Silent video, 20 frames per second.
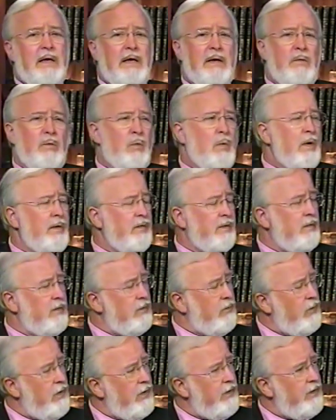when,
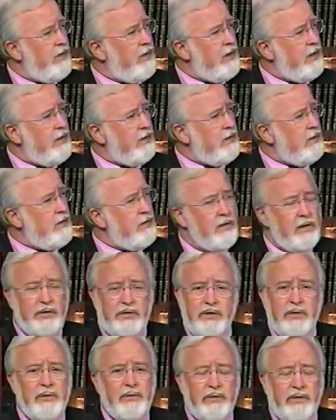when the, the
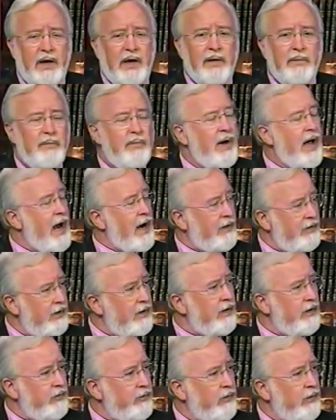Jews came back to
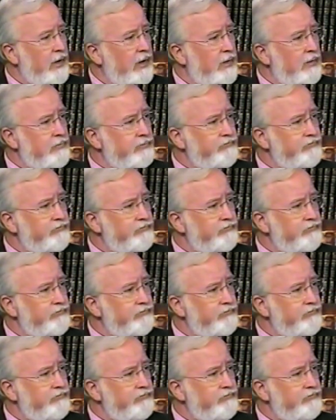Israel,